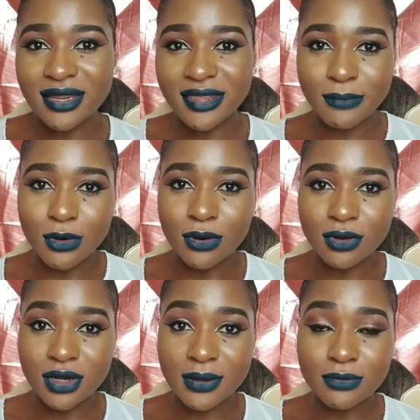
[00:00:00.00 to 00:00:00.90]
lip
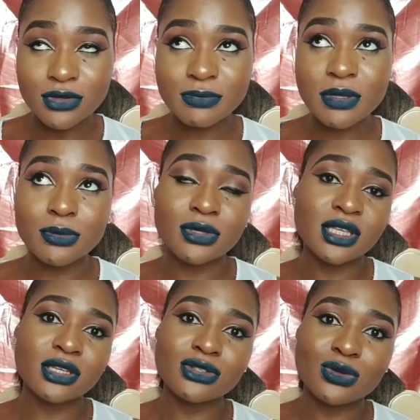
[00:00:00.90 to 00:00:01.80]
color that most people
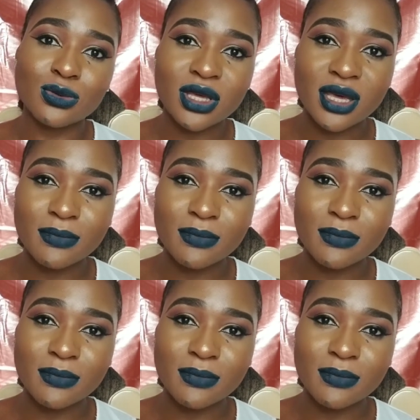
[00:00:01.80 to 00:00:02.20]
tend to wear,